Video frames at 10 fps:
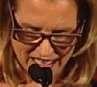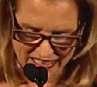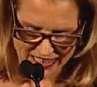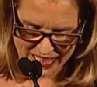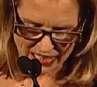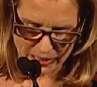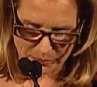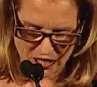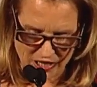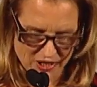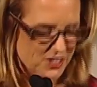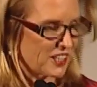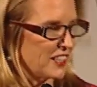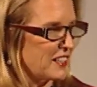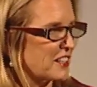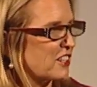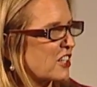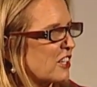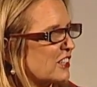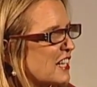Estela de
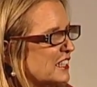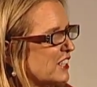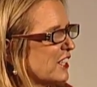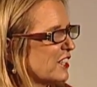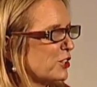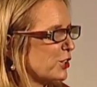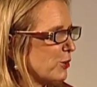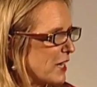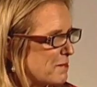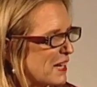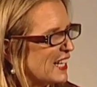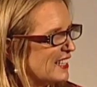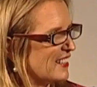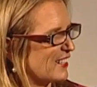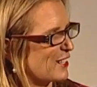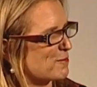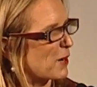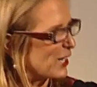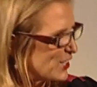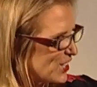Carlotto, who I met
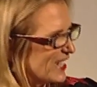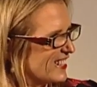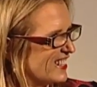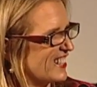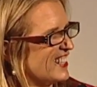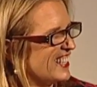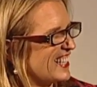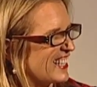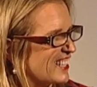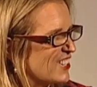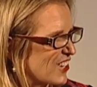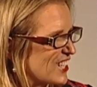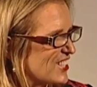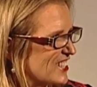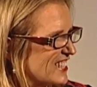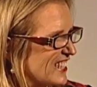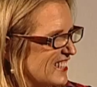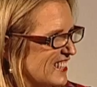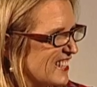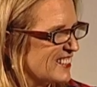marching in
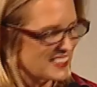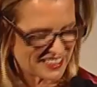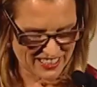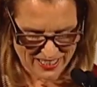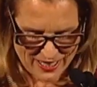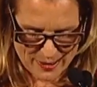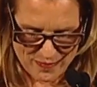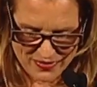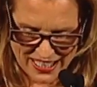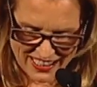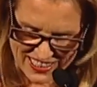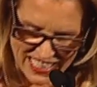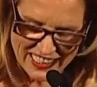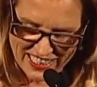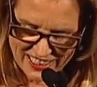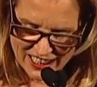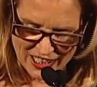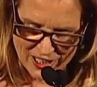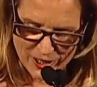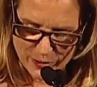Argentina um, a decade
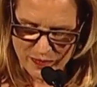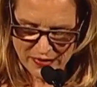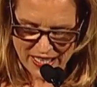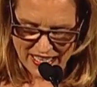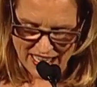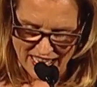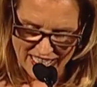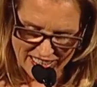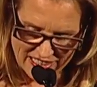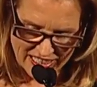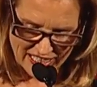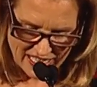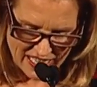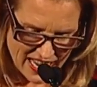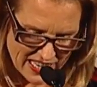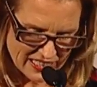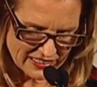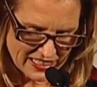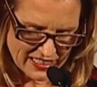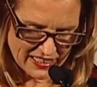ago, and Ada
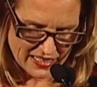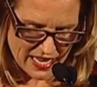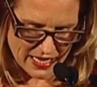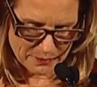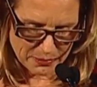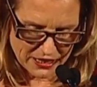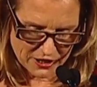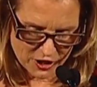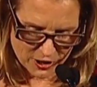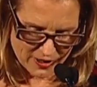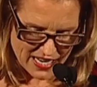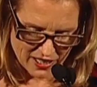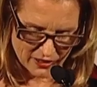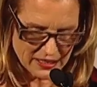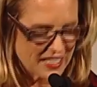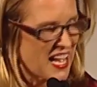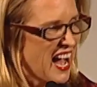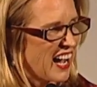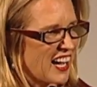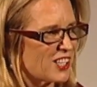Lee and Pete Carell.
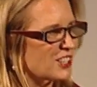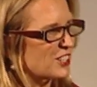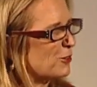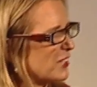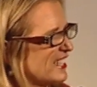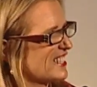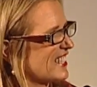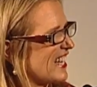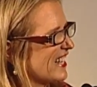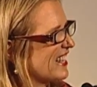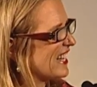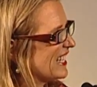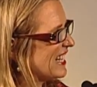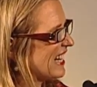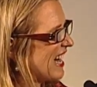I also want to say that